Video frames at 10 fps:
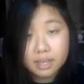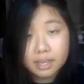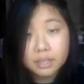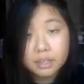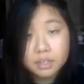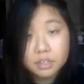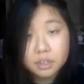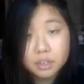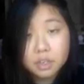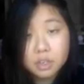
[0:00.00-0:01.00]
8,
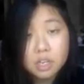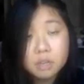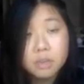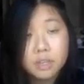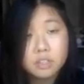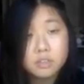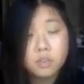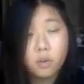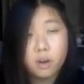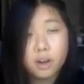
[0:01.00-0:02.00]
because
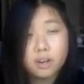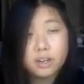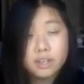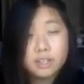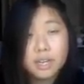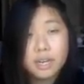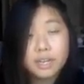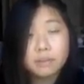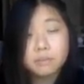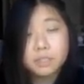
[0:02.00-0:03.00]
4
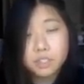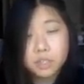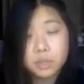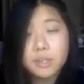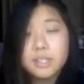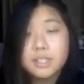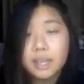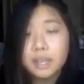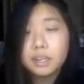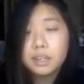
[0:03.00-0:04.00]
times 2 is
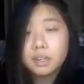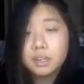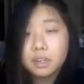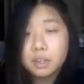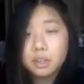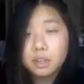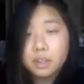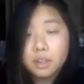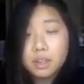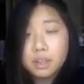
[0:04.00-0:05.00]
8.
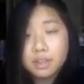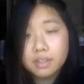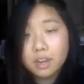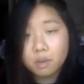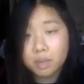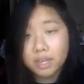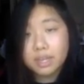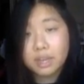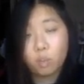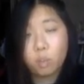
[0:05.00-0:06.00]
And then we can
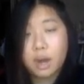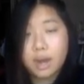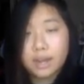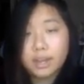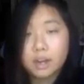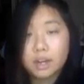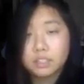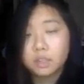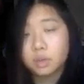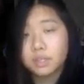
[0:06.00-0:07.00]
get y
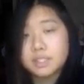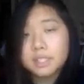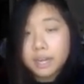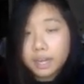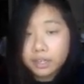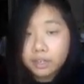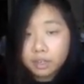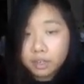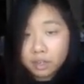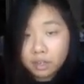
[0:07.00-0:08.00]
onto one side
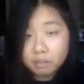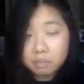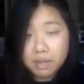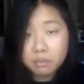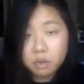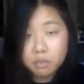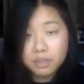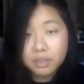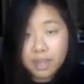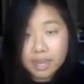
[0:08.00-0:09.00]
by
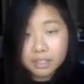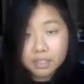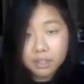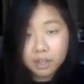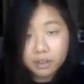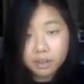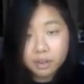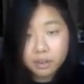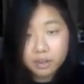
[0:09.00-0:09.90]
moving the 8 to the other